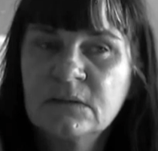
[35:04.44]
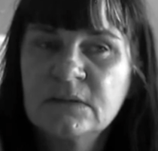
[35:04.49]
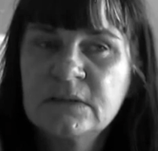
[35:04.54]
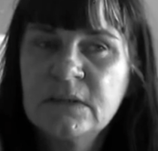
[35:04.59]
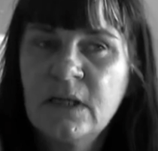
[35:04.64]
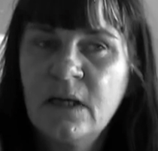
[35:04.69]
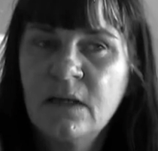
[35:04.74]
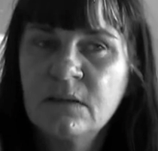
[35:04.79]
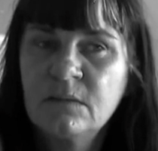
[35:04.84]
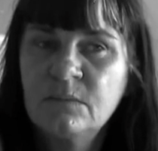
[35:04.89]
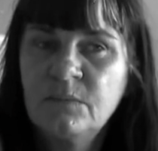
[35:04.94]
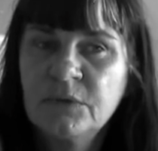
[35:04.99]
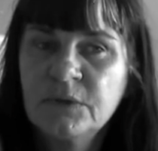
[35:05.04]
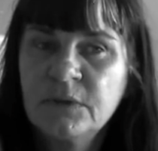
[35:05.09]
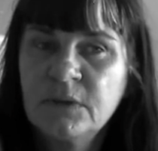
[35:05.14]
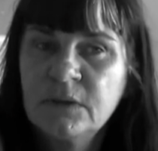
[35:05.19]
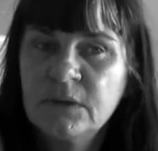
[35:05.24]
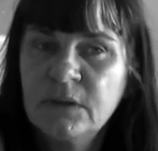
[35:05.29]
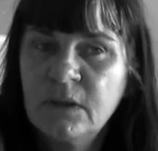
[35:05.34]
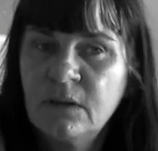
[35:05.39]
started
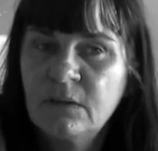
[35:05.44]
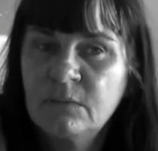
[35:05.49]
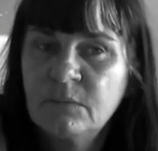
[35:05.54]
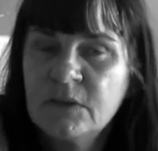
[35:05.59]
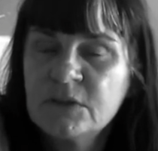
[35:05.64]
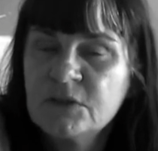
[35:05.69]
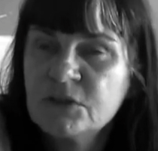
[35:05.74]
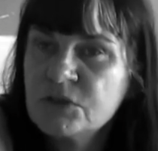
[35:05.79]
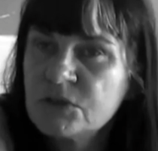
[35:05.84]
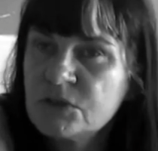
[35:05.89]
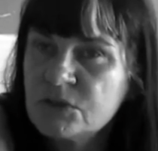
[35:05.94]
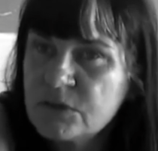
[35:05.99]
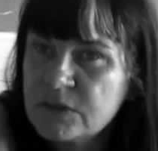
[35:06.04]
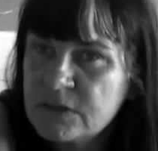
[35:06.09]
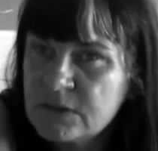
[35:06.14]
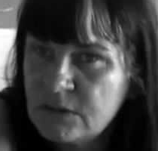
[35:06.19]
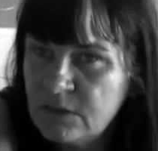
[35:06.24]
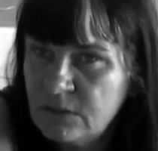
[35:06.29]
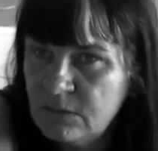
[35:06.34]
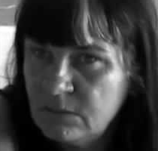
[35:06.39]
bringing down much
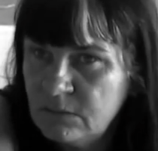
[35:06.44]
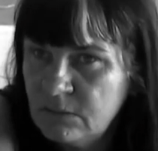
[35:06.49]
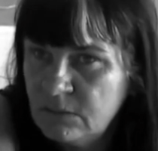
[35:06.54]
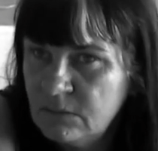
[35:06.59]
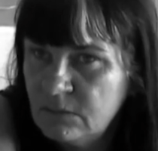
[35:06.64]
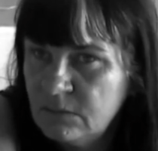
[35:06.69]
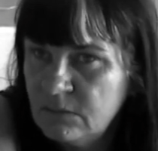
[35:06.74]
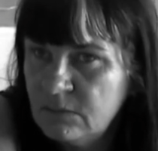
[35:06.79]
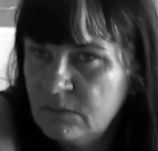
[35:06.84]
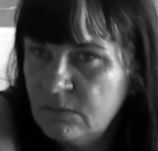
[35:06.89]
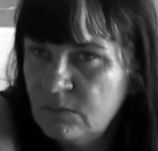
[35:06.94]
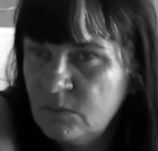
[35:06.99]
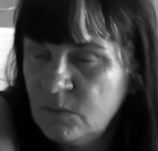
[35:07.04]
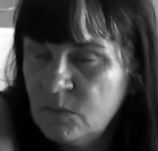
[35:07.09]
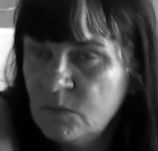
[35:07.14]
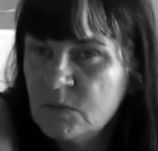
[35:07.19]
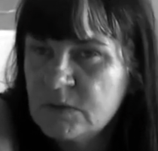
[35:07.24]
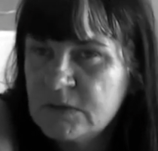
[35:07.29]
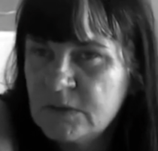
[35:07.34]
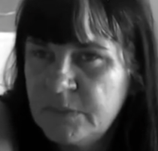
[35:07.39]
stricter
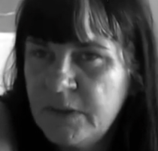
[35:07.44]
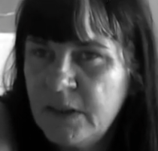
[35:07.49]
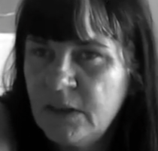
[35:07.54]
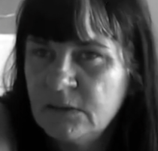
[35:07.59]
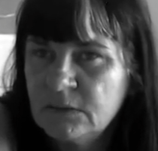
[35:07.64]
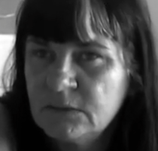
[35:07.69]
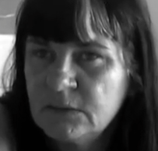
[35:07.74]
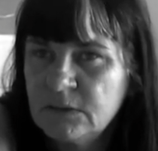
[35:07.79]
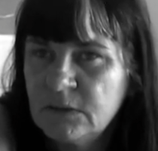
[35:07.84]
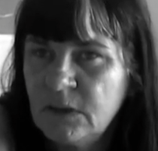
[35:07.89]
rules about